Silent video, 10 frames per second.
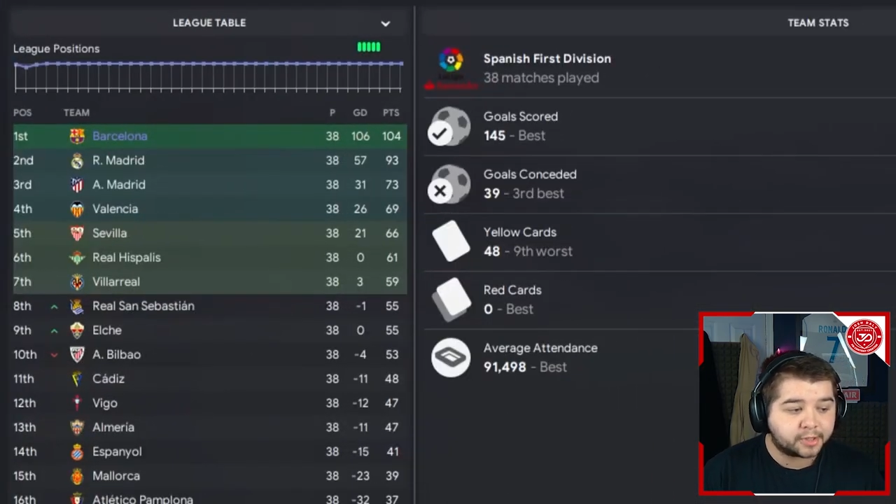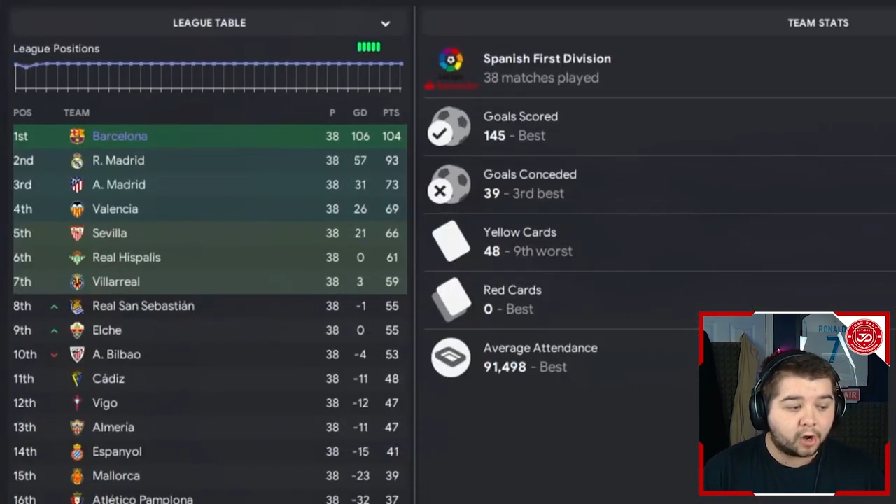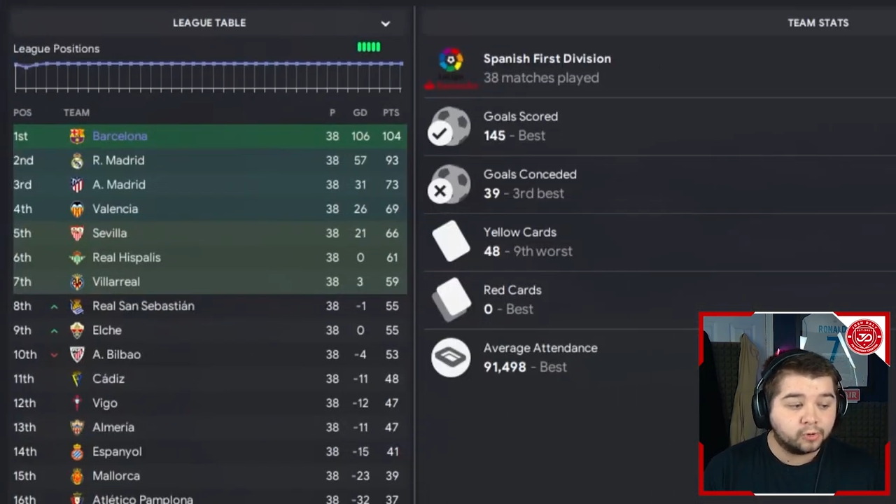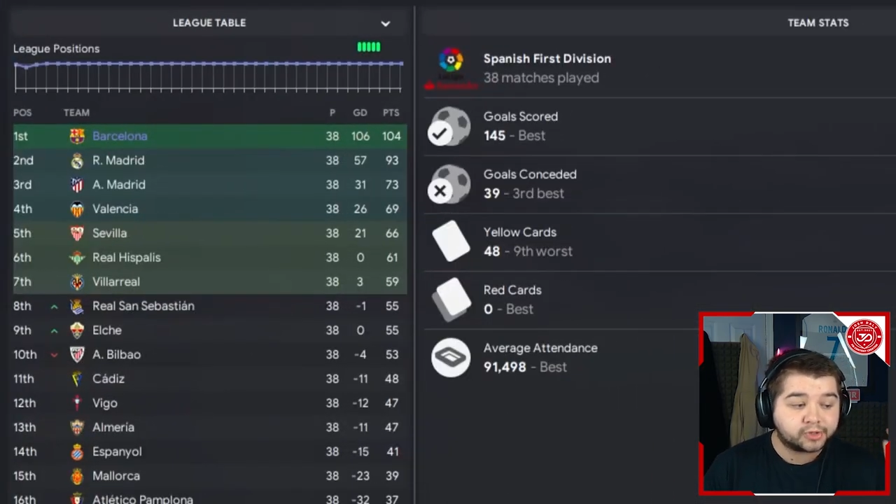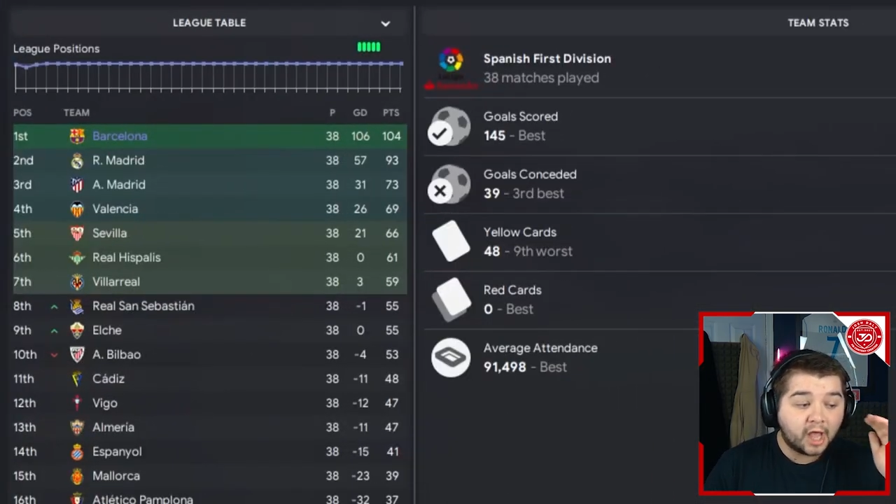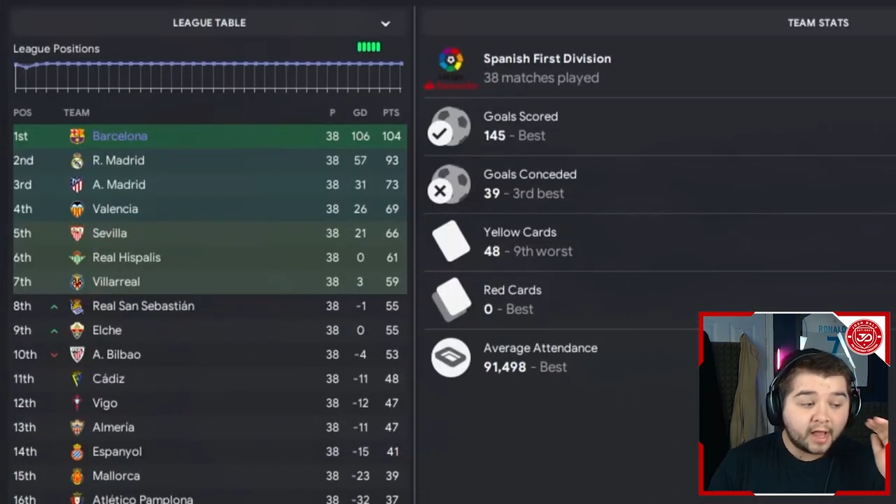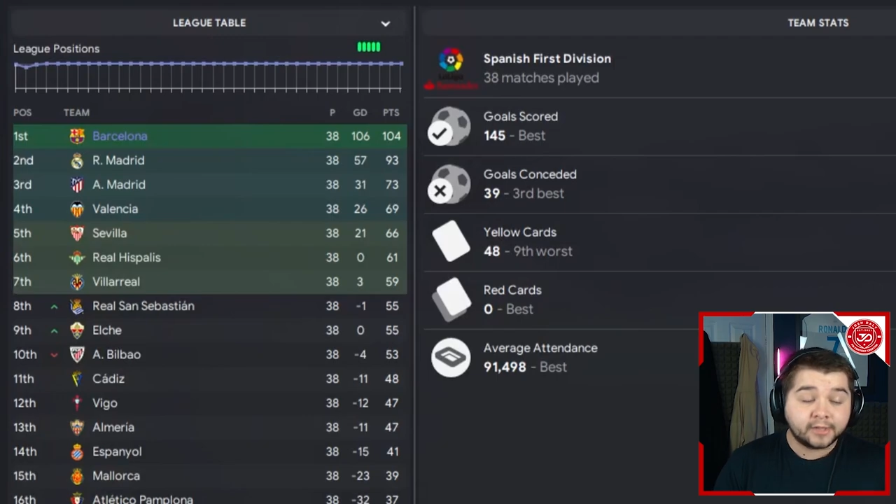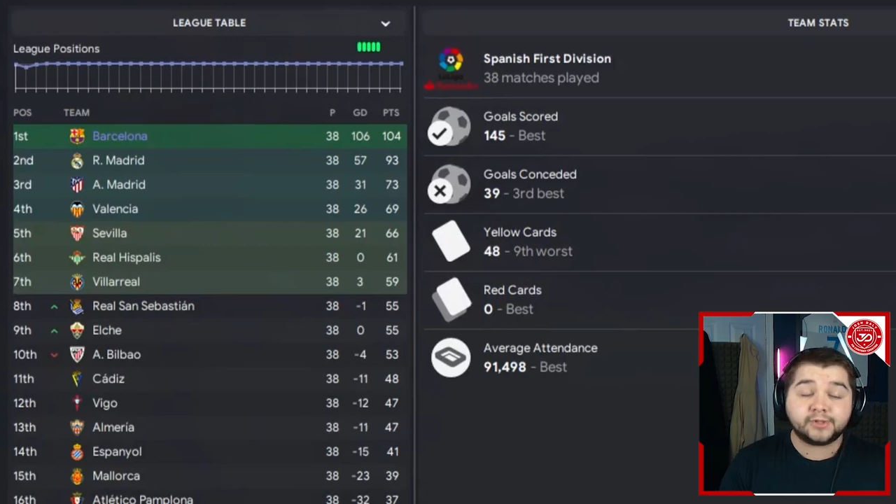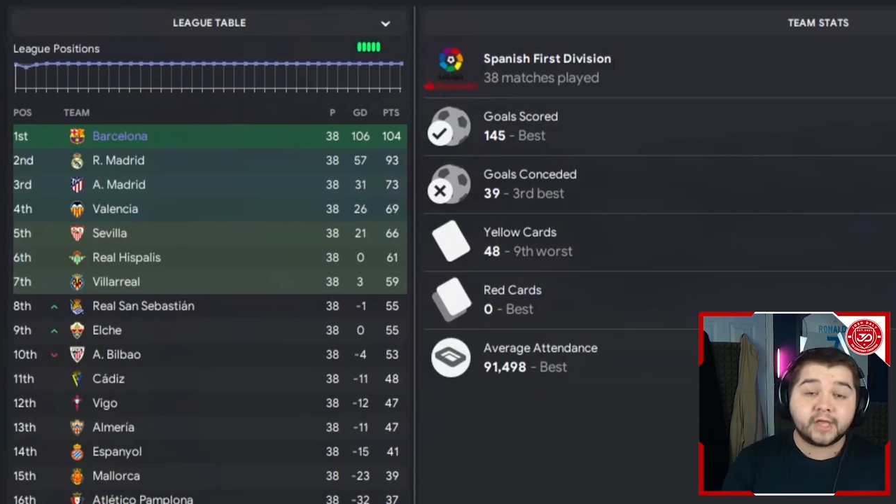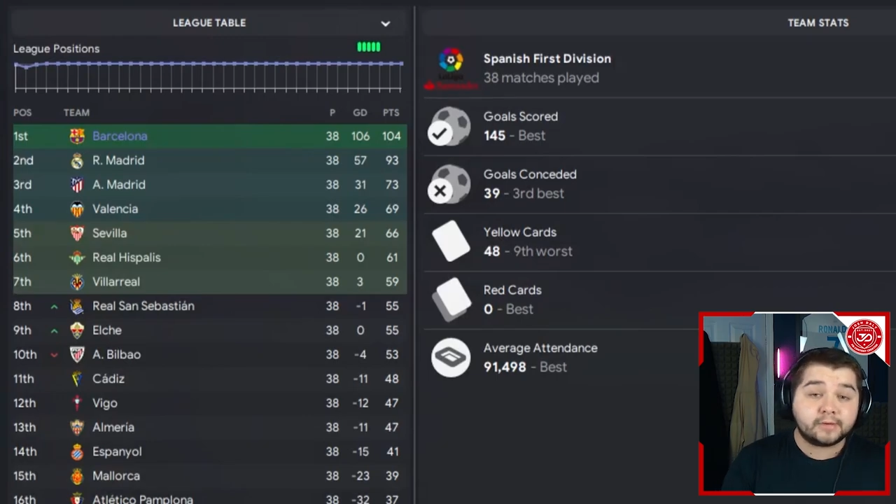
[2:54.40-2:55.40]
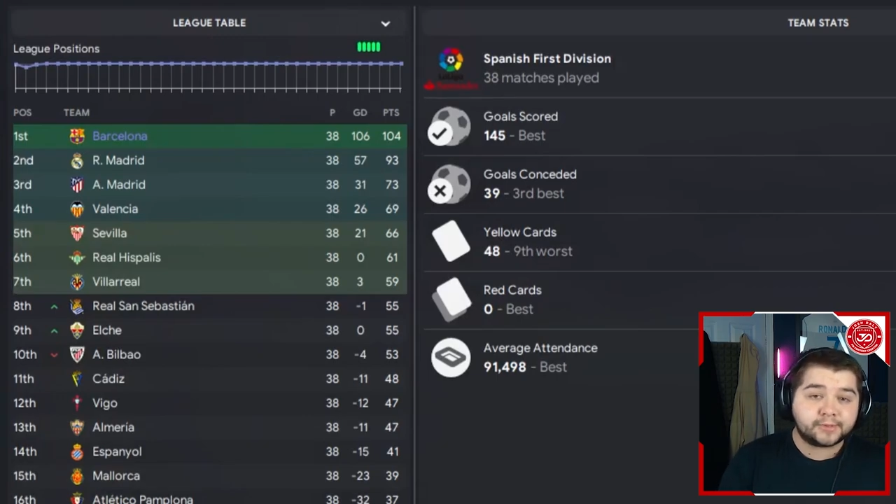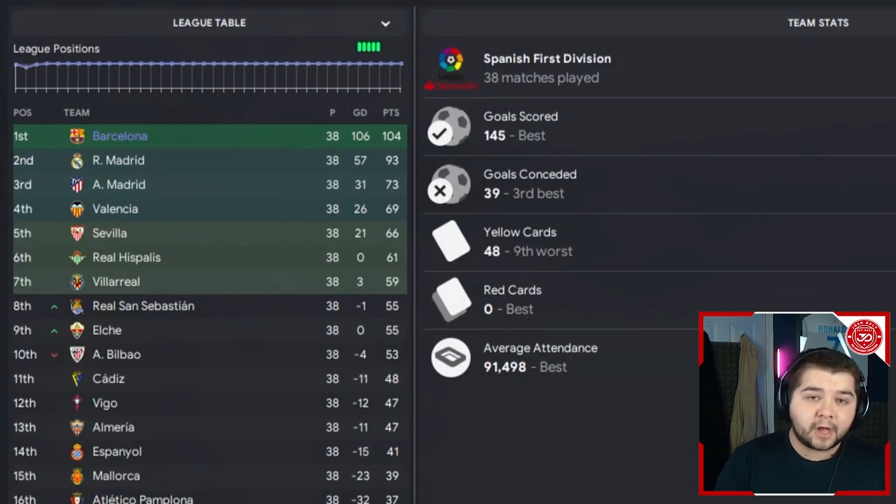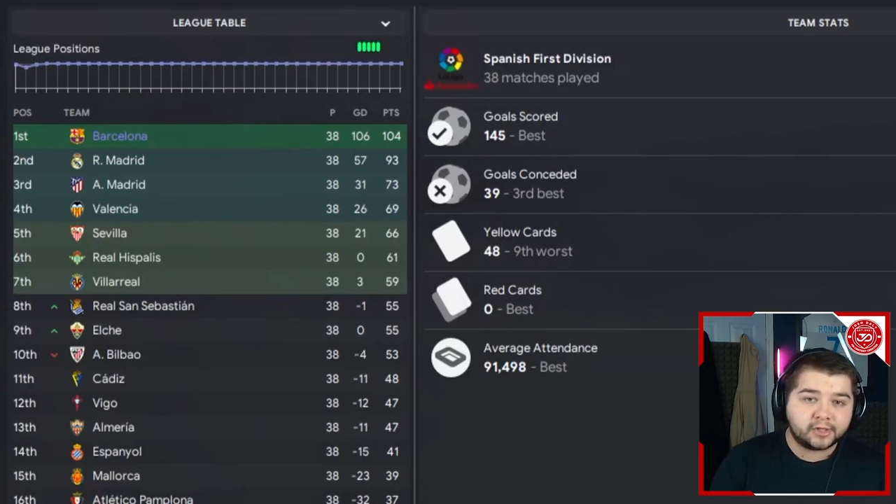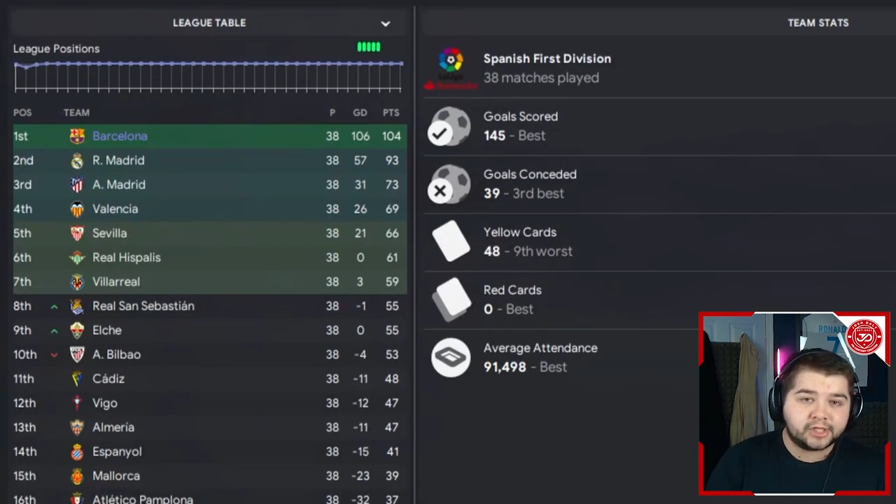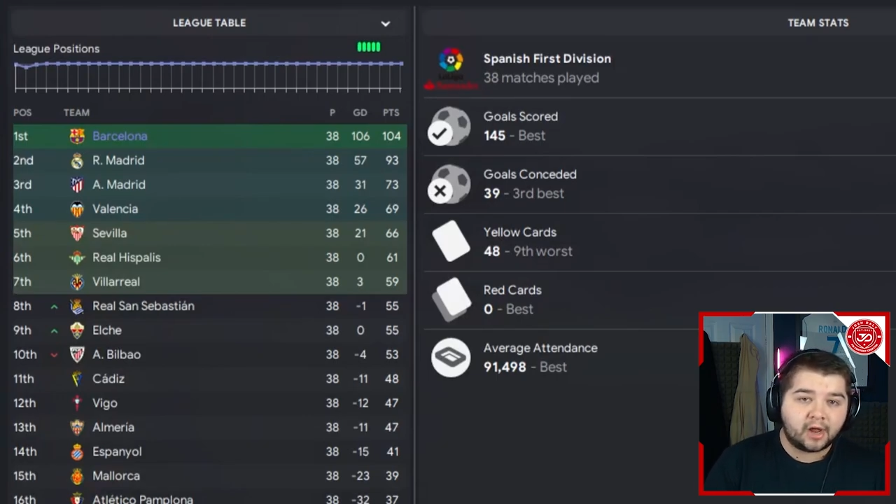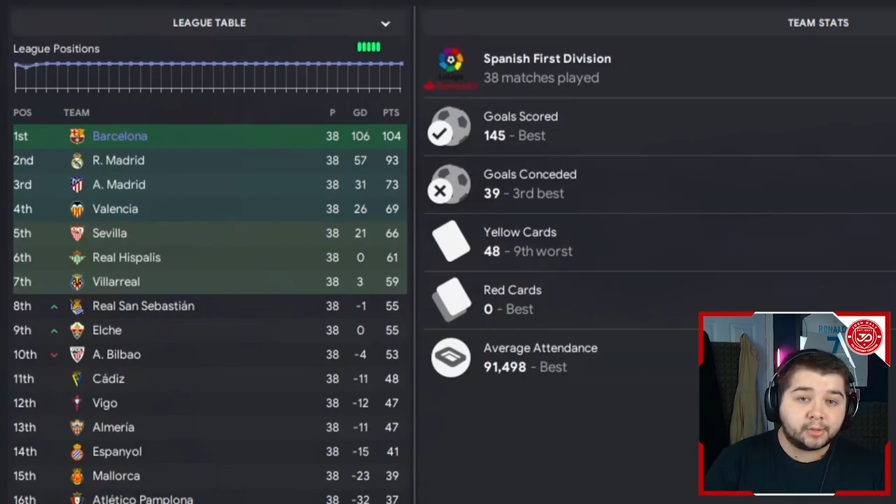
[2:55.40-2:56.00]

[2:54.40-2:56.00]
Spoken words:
goals, conceding 39,